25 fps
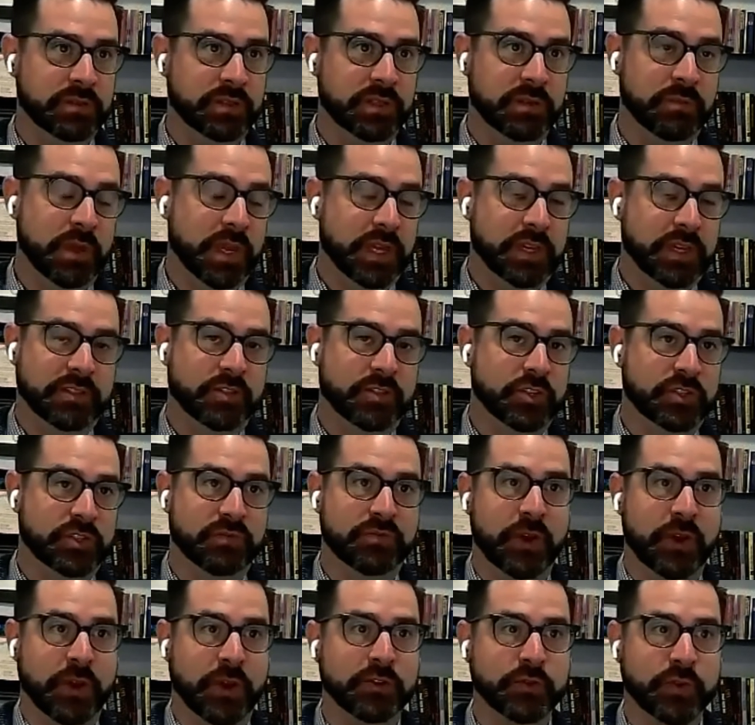So to
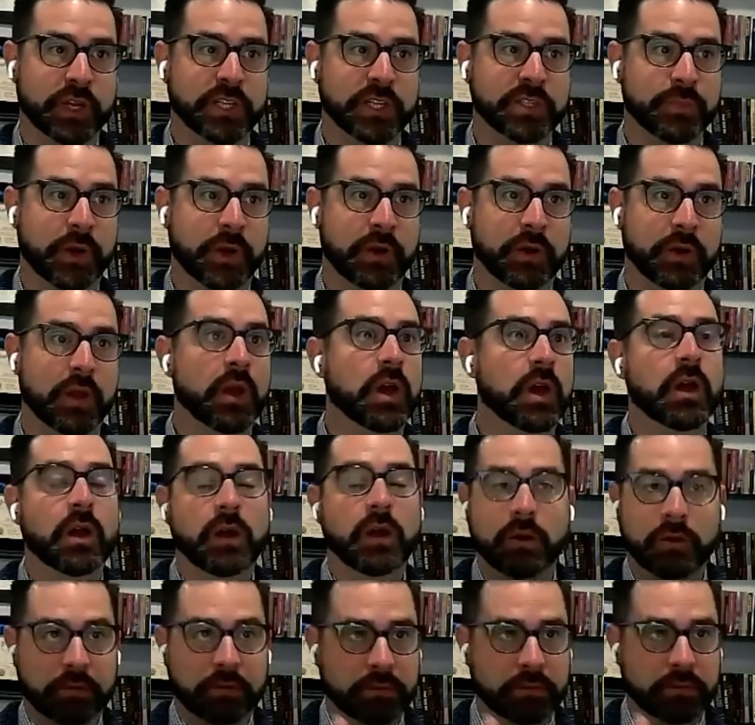me, it's just very
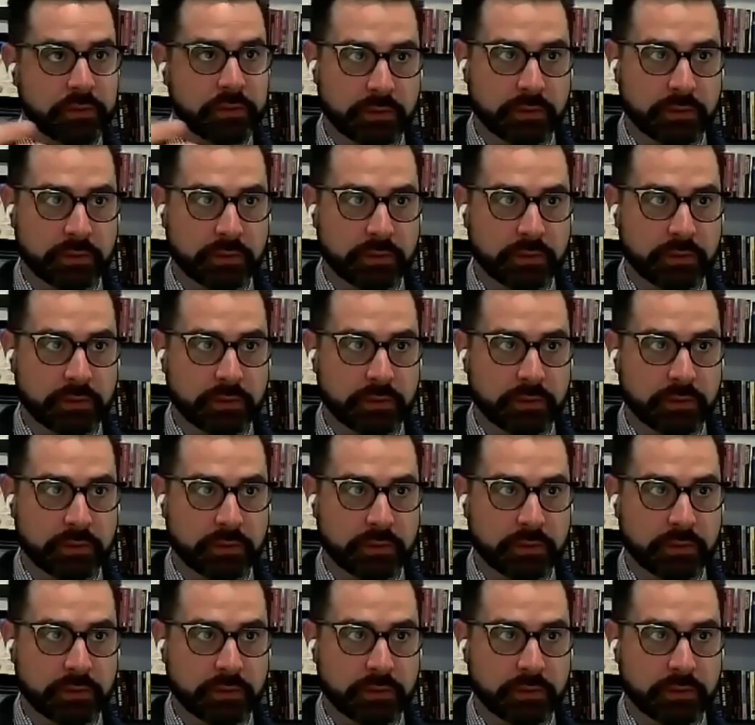transparent.